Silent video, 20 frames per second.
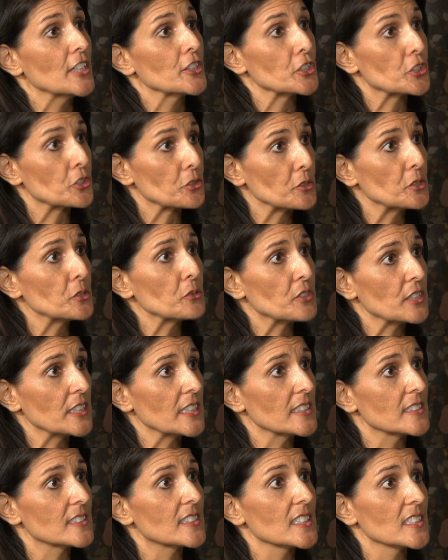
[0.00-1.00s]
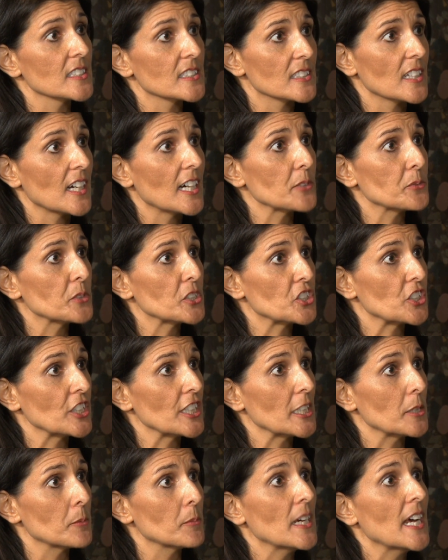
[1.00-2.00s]
The truth is, the Assad
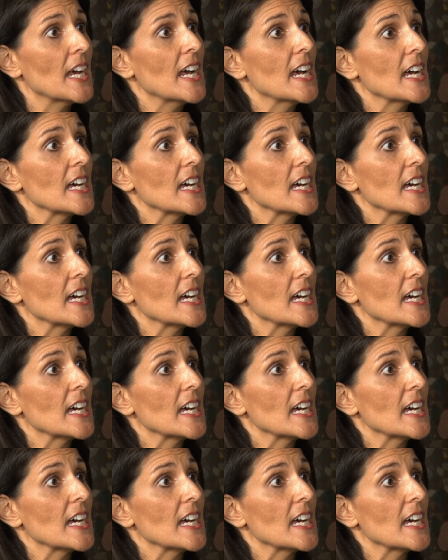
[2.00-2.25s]
regime